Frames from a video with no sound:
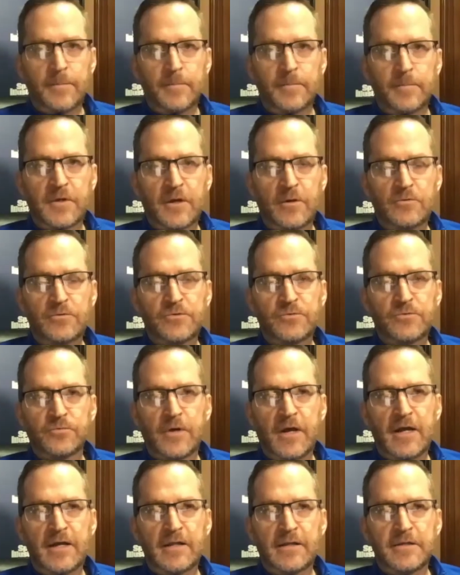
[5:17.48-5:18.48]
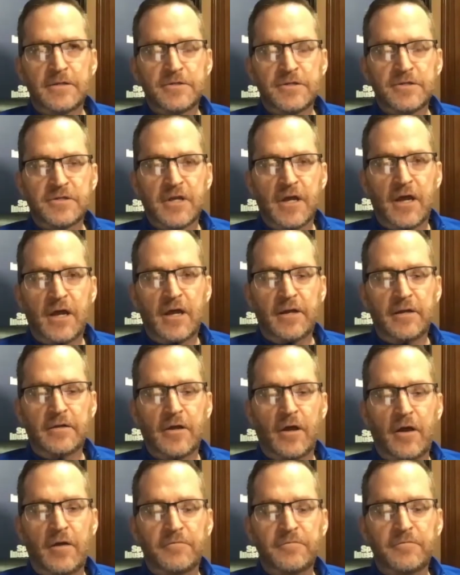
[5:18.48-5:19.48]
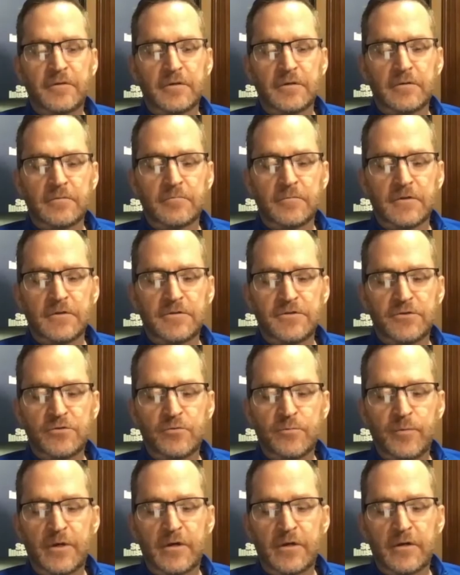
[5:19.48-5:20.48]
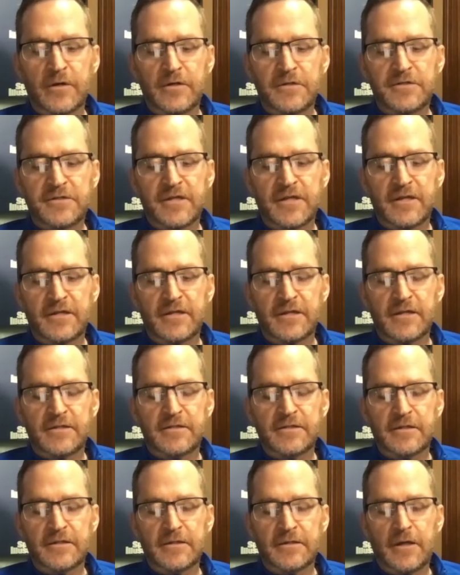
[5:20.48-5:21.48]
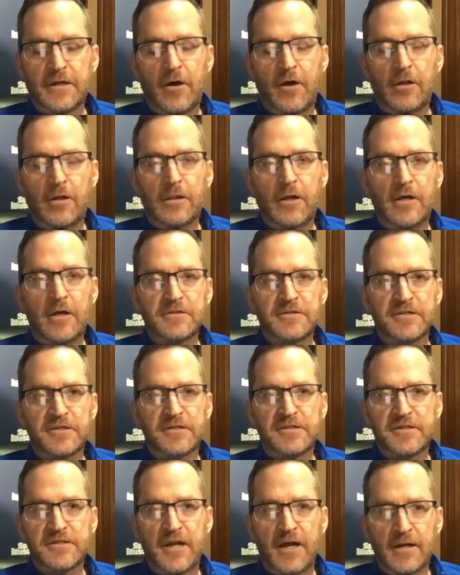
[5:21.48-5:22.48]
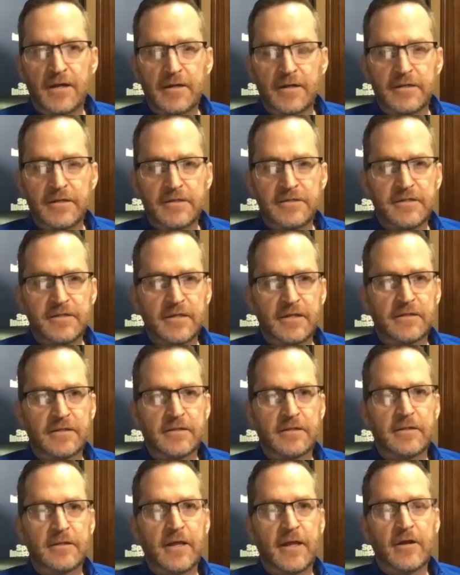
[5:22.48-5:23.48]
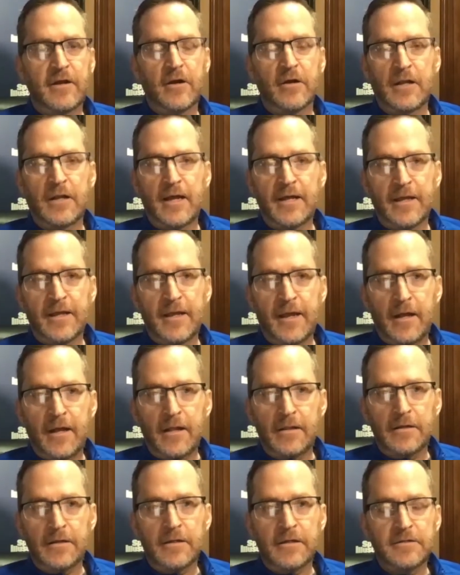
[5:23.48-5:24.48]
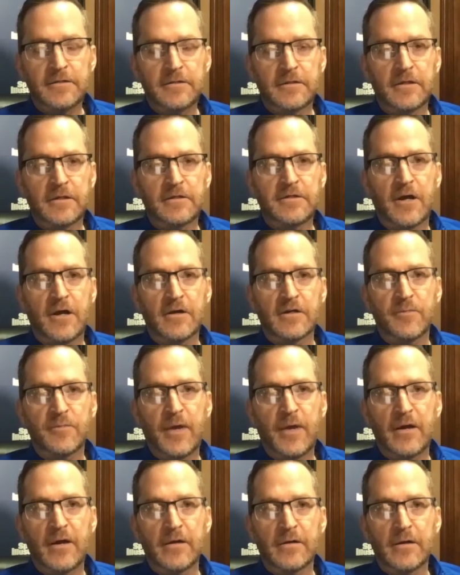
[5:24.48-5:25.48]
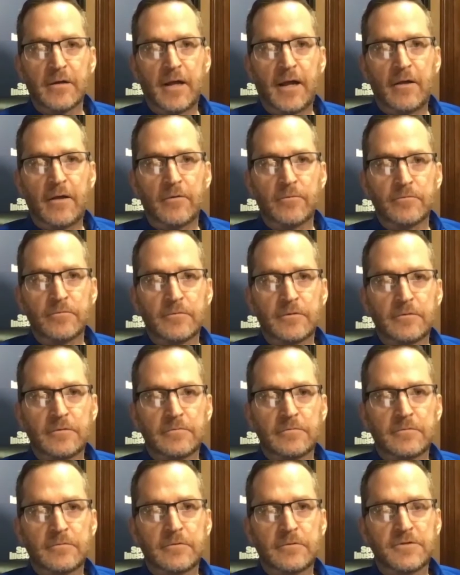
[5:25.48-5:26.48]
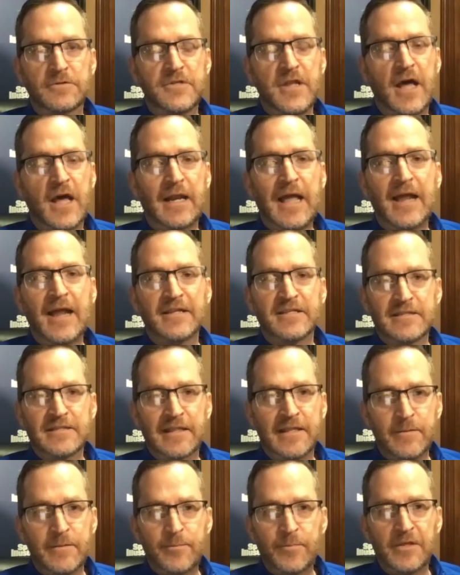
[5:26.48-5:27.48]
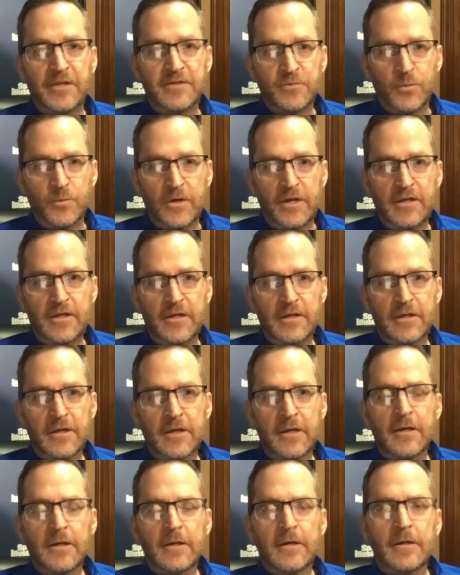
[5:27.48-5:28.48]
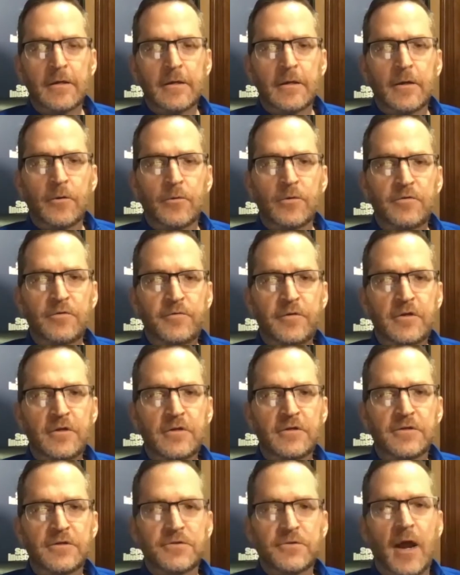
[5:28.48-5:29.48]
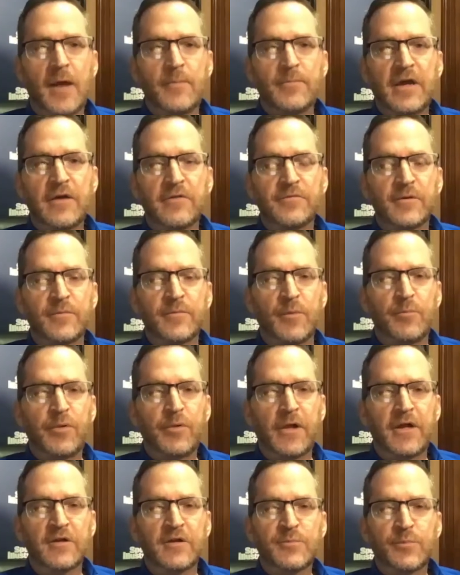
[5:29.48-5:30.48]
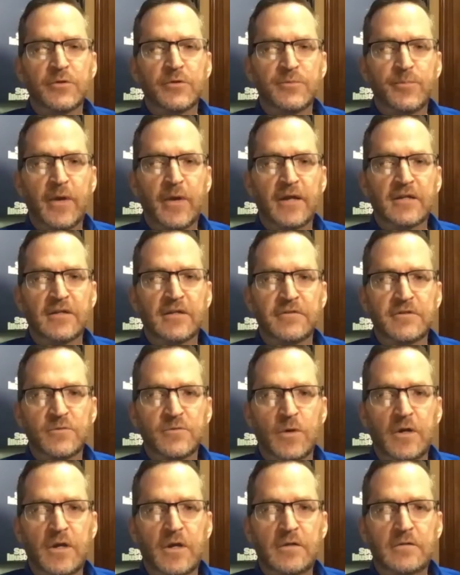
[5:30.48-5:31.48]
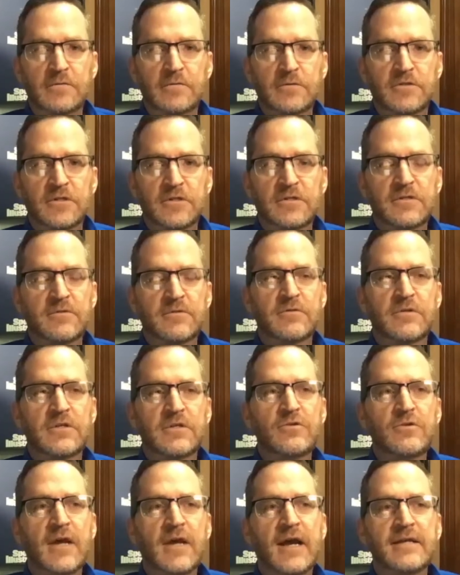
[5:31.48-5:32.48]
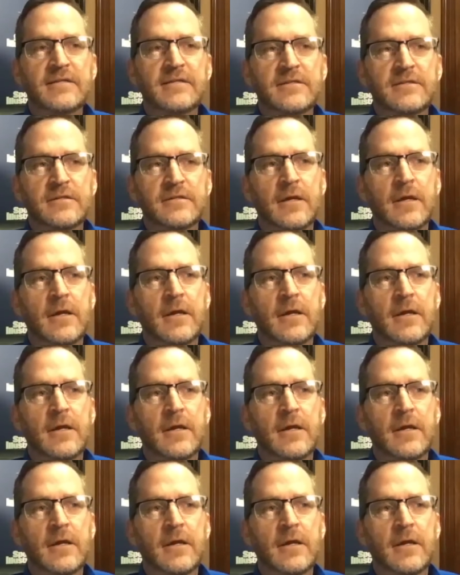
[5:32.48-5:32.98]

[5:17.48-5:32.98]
Coach Riley just got off the Zoom here, and he said that all losses suck, and he said they hurt like hell, and he talked about how there's not a lot of sleep this week. I wonder if you could describe that from a player's perspective as well. Just do you guys,